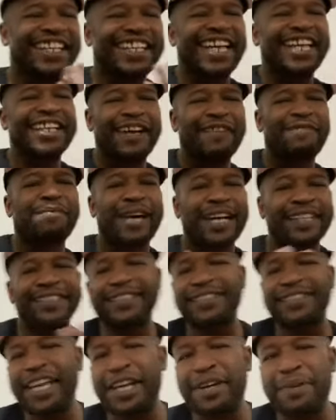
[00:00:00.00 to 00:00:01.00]
left my
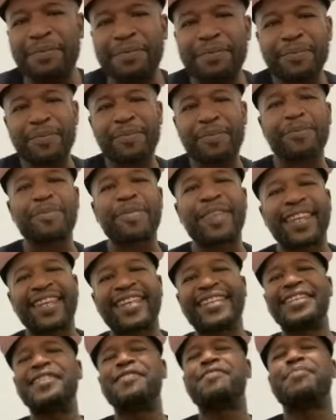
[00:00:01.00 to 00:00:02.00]
stamp.
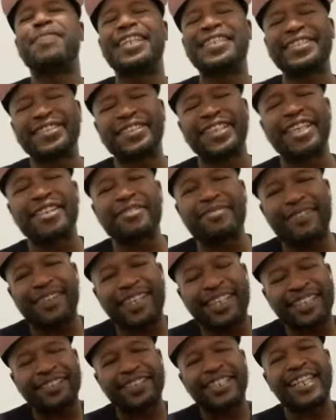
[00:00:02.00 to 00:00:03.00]
Left my stamp
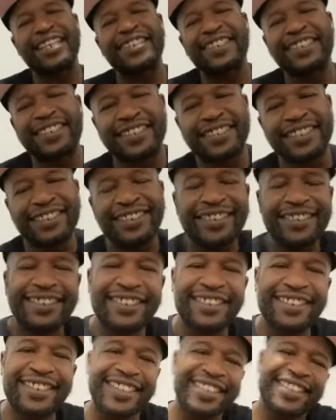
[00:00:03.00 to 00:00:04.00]
as a senior
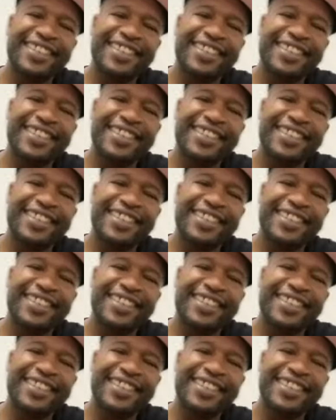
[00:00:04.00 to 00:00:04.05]
year.